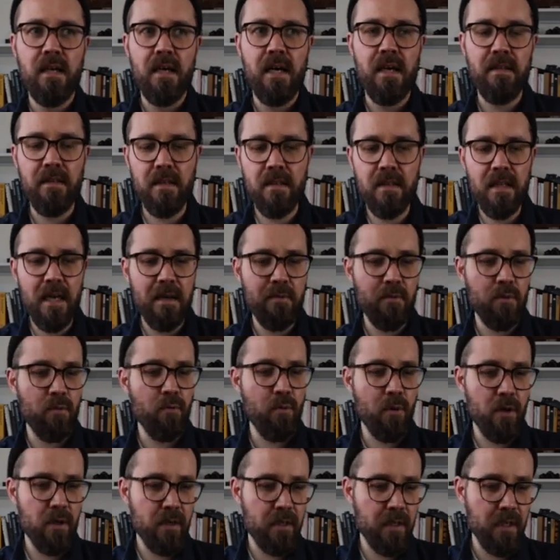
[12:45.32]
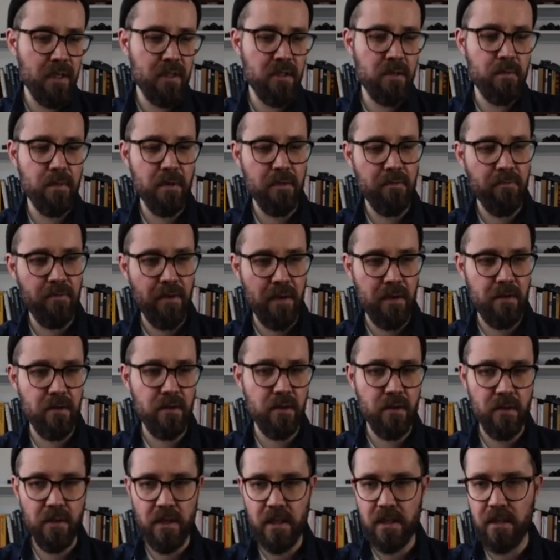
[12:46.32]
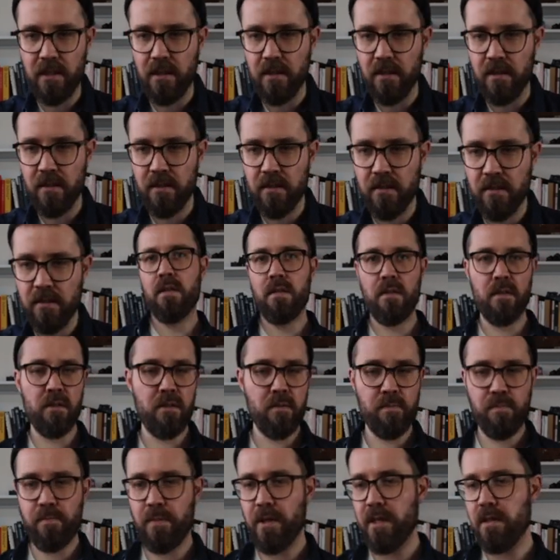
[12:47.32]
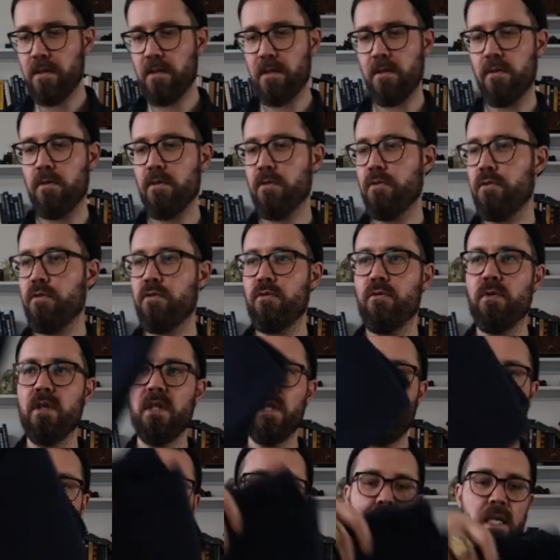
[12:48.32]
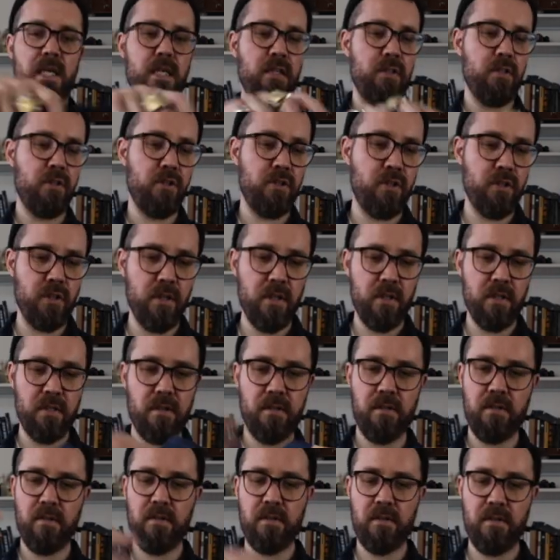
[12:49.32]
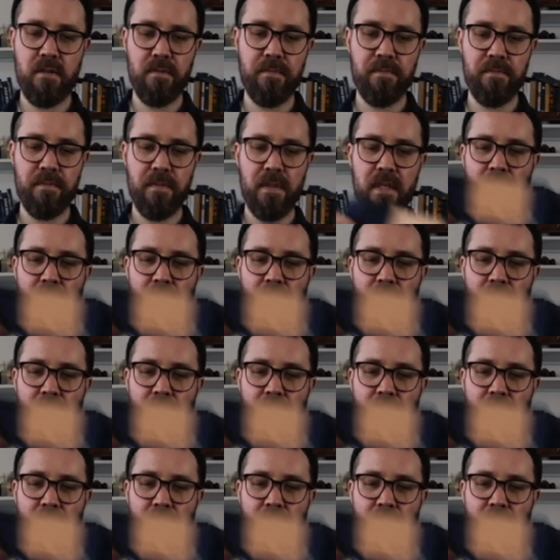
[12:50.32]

that would work out to be a very good idea. This B03, it's just,